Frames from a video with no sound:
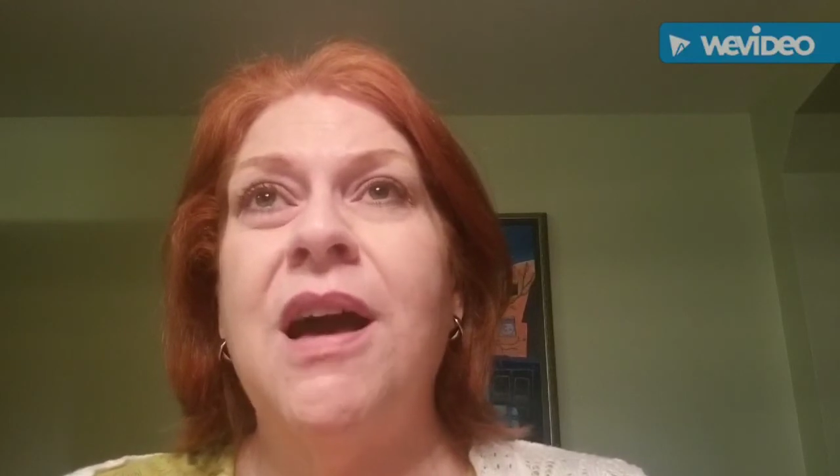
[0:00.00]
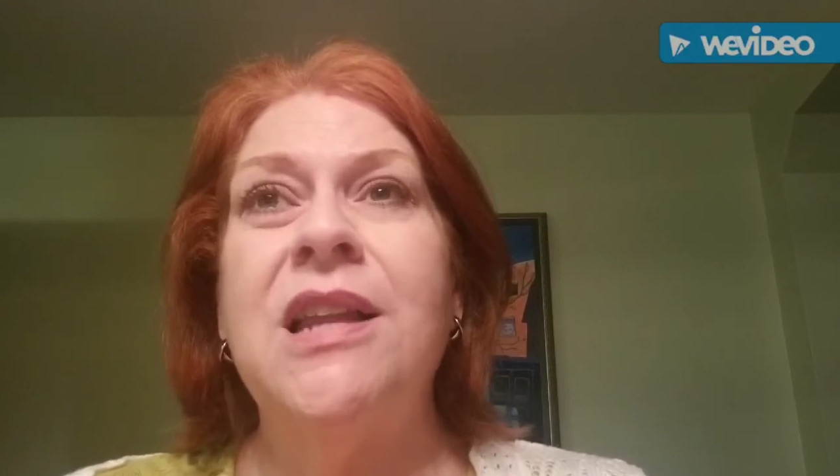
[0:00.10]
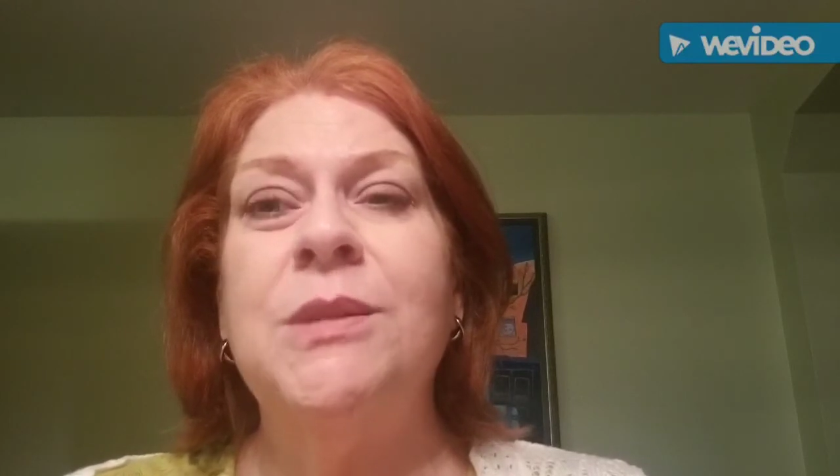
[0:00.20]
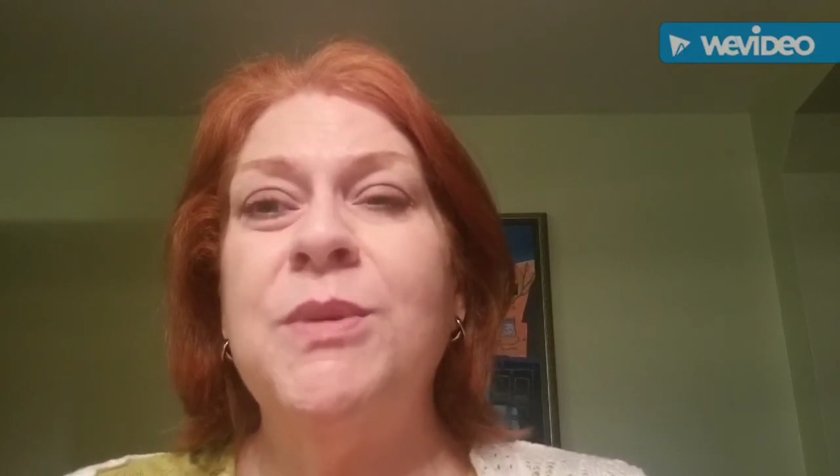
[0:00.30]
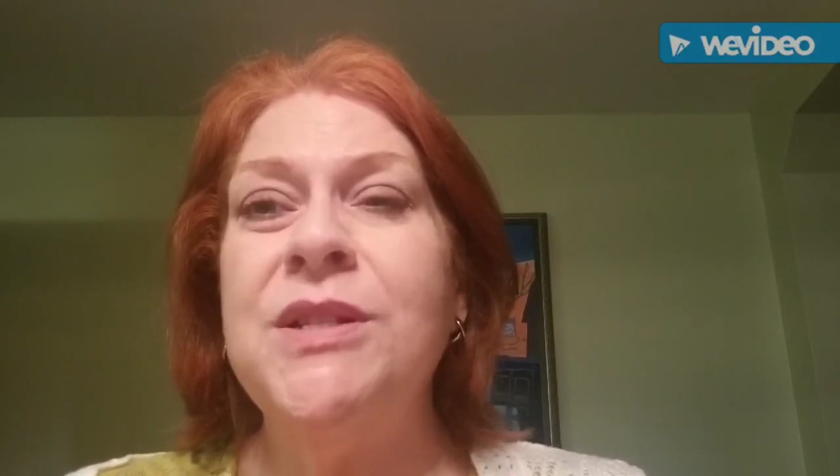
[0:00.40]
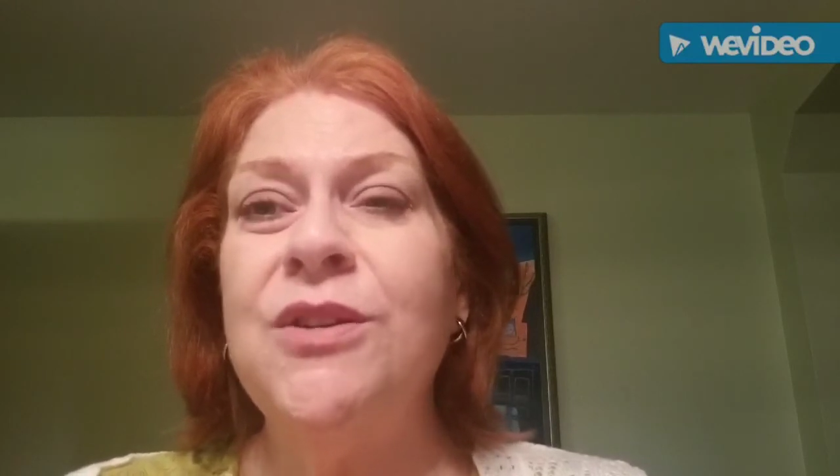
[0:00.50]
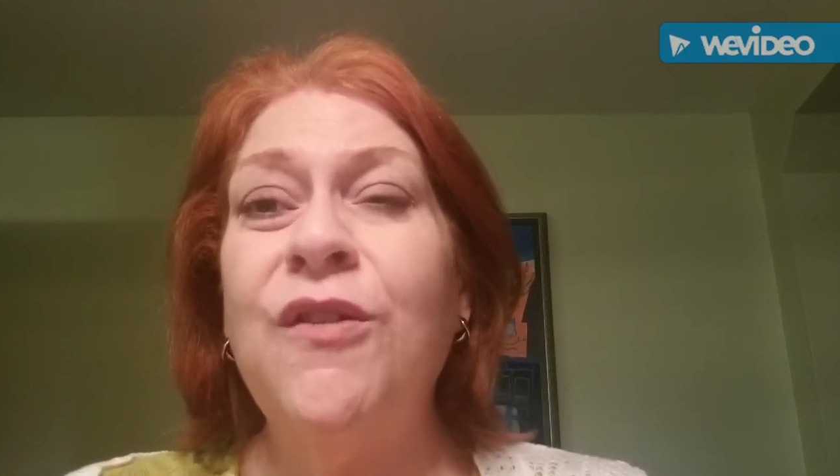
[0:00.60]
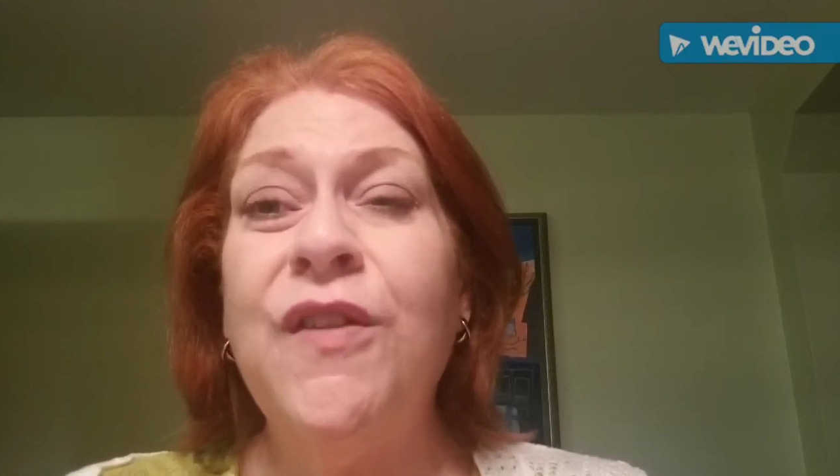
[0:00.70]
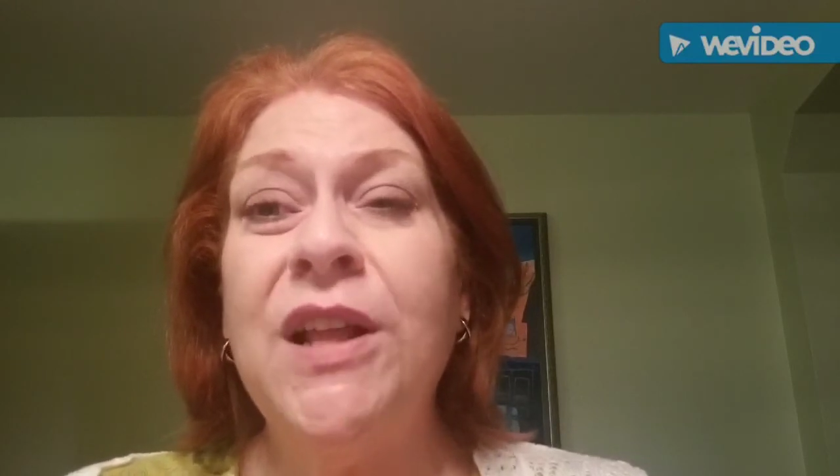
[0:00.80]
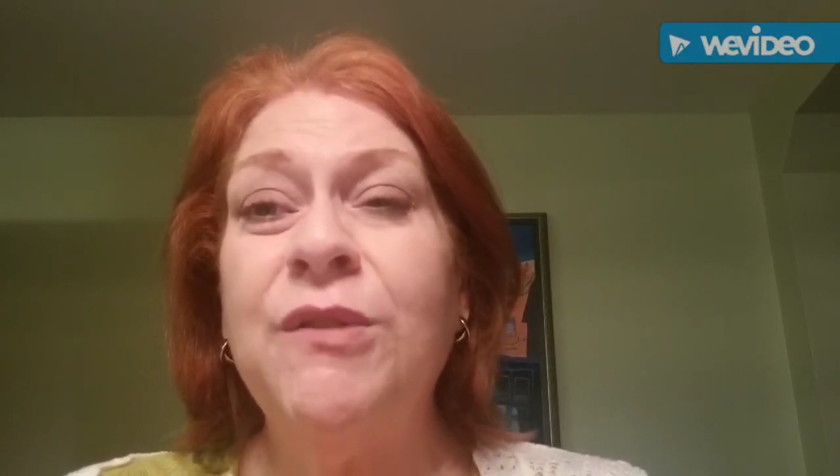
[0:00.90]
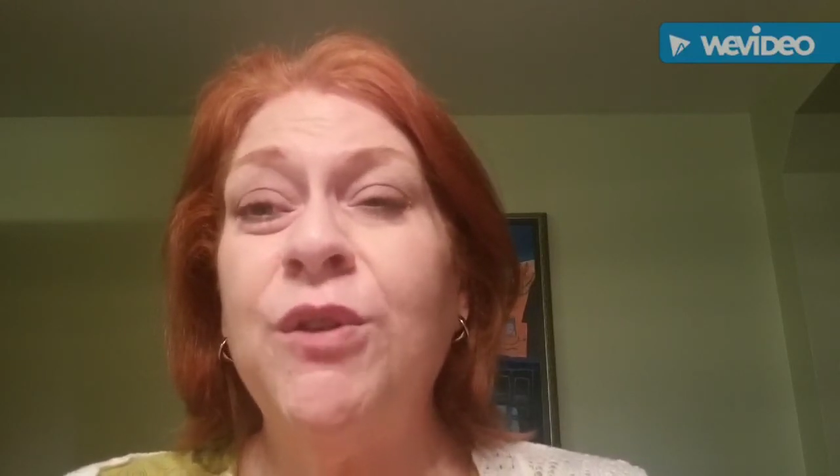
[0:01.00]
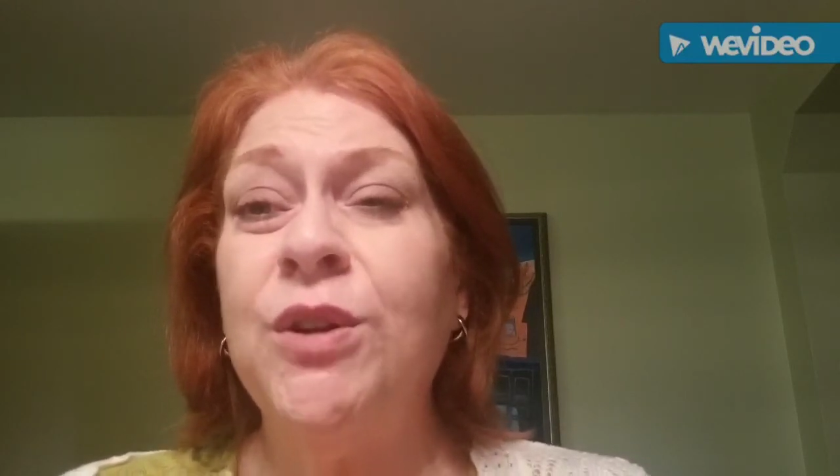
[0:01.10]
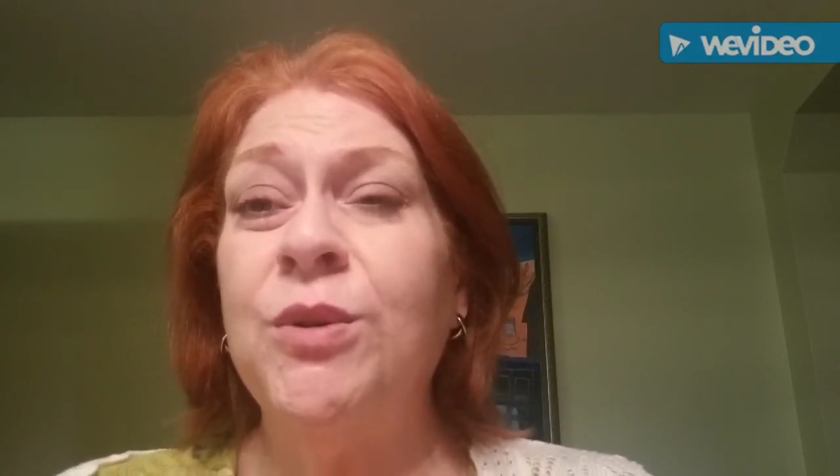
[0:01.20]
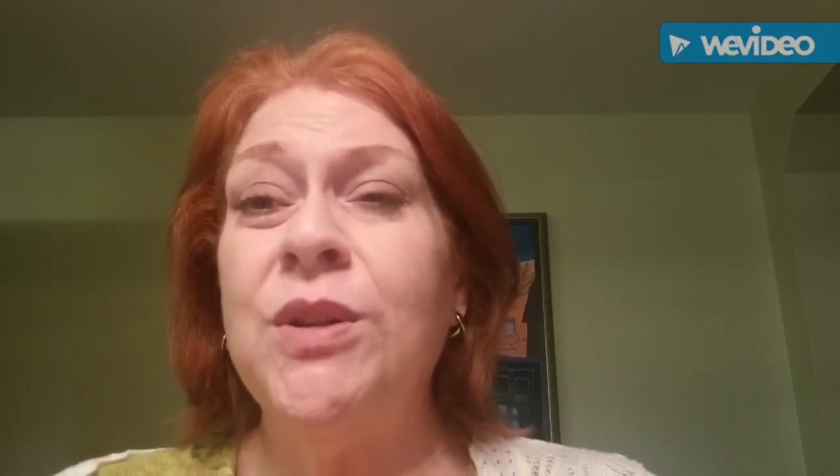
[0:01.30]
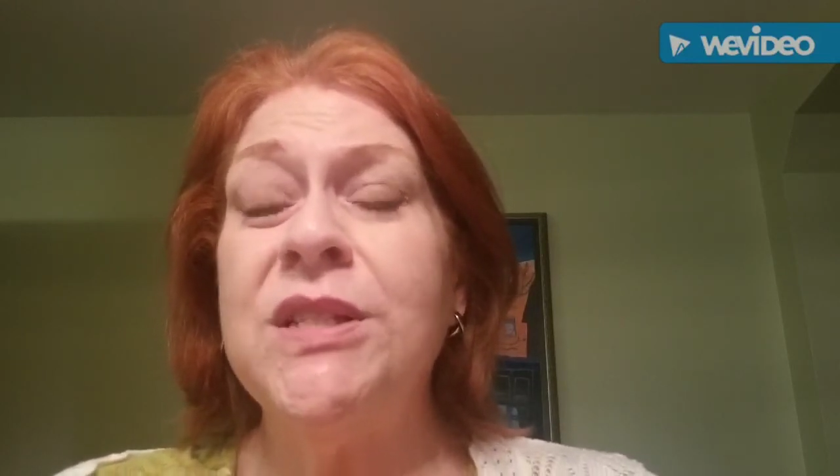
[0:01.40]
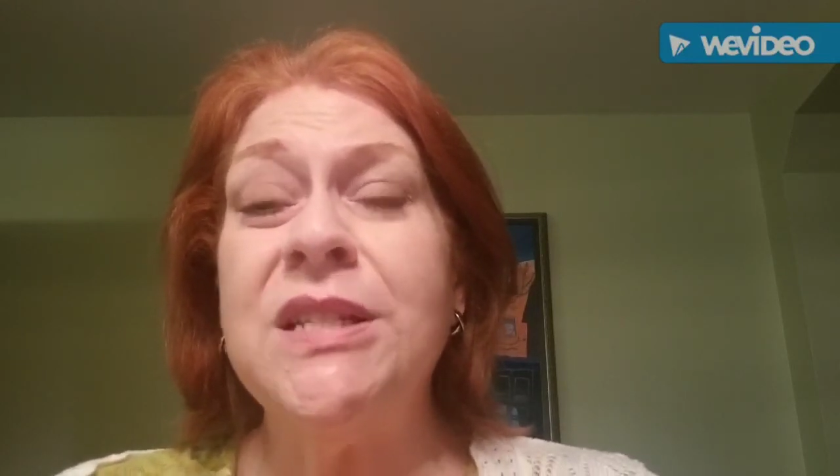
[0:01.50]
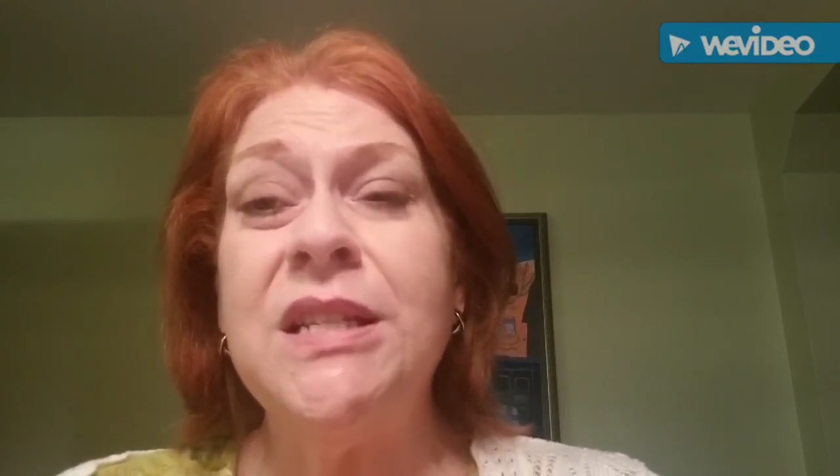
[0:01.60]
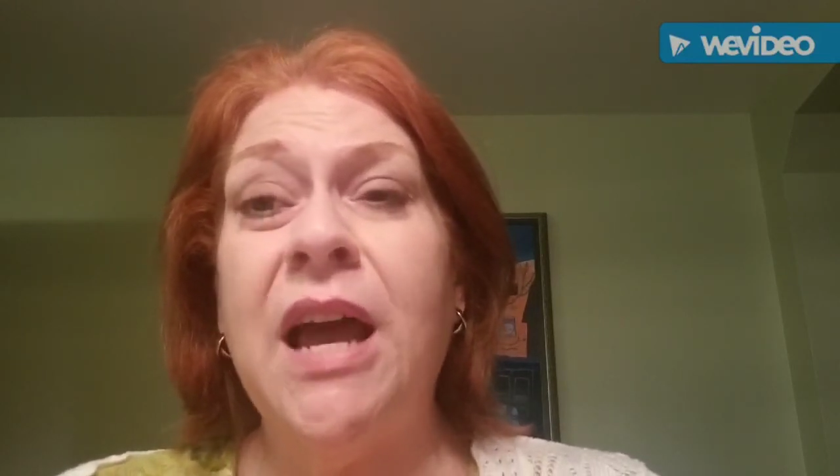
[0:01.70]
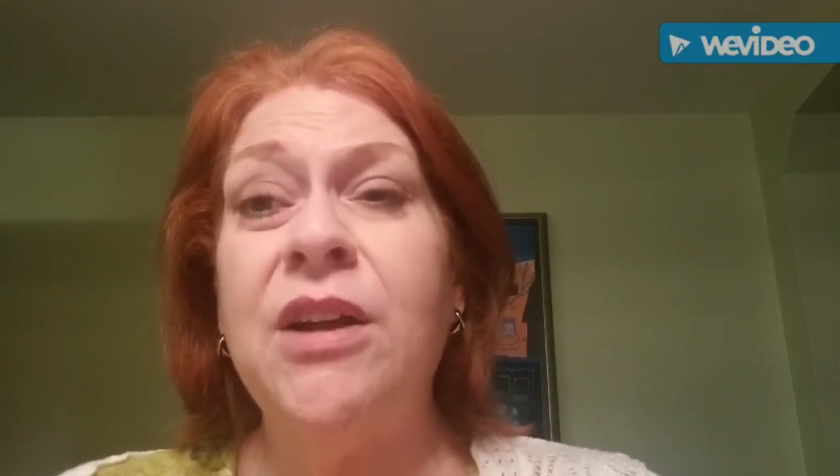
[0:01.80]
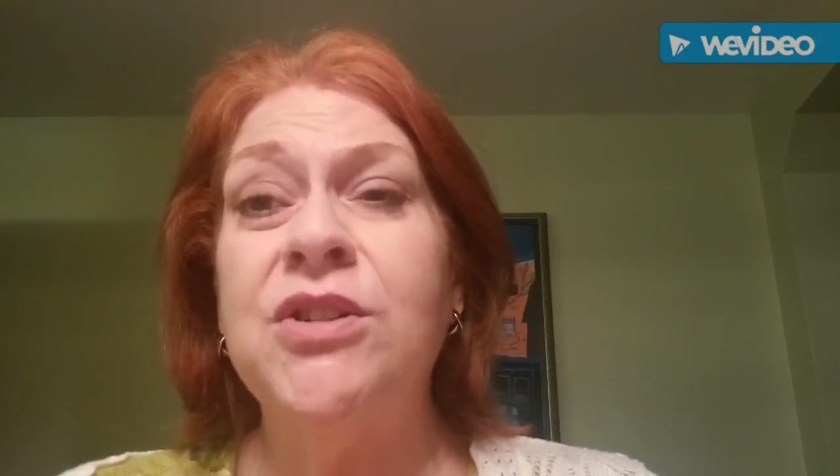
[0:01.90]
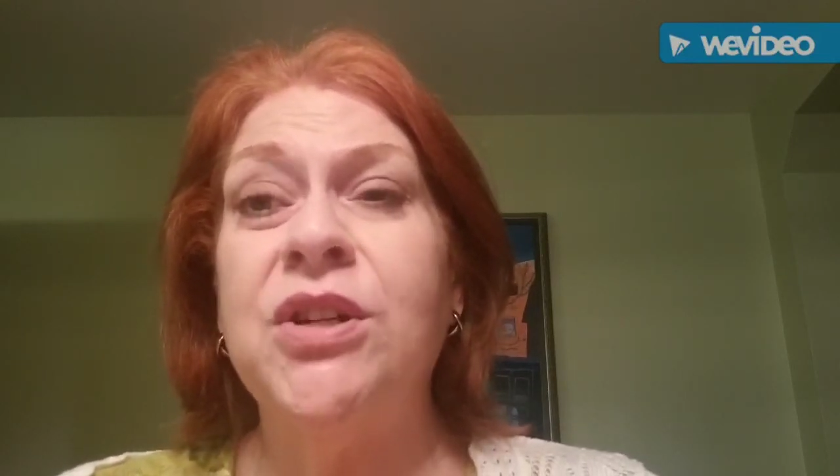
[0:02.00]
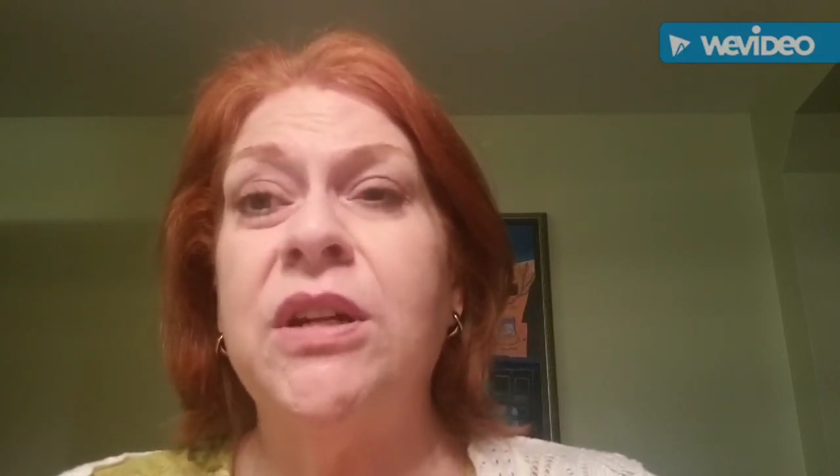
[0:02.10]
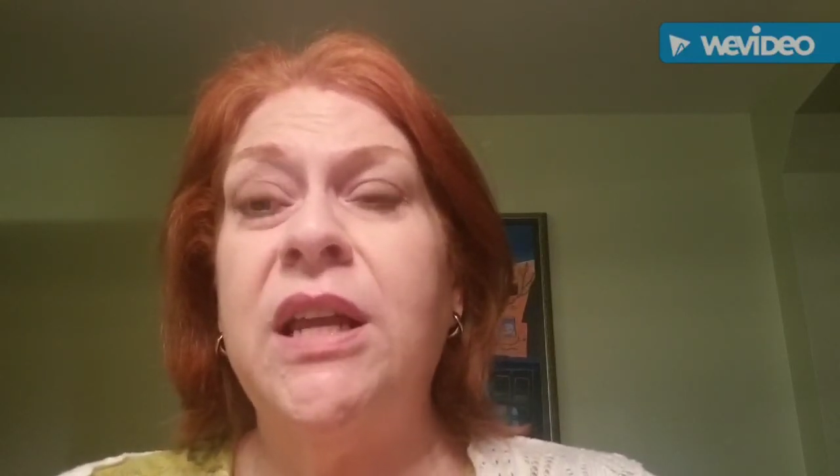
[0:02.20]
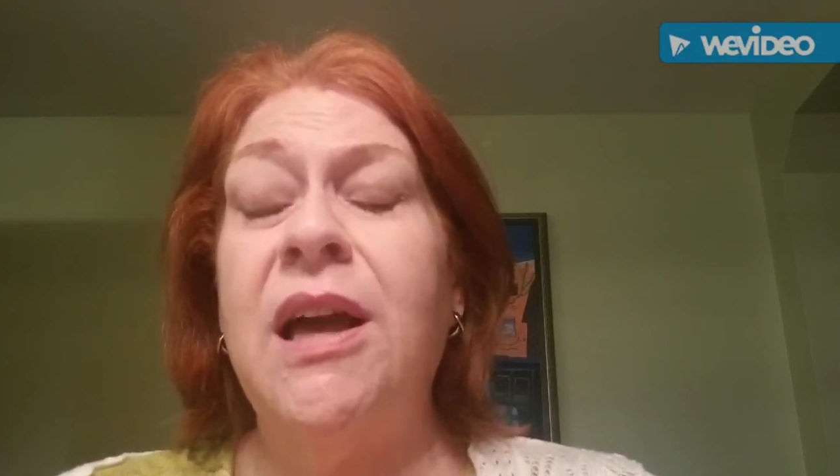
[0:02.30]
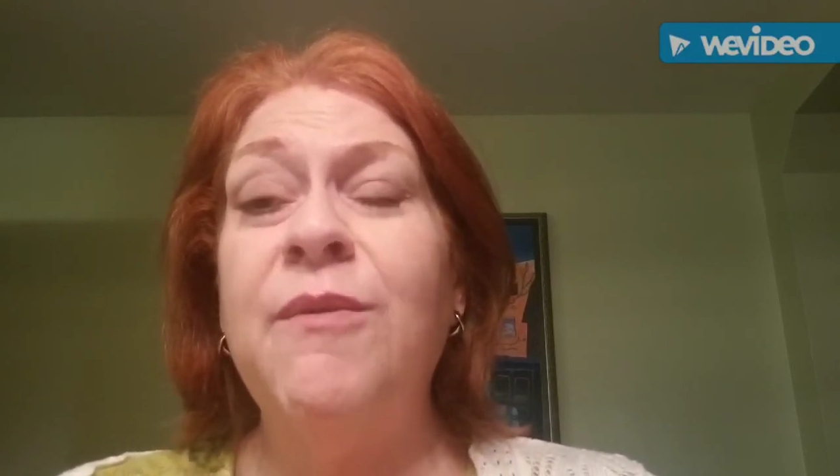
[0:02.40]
God has been so faithful through this entire journey.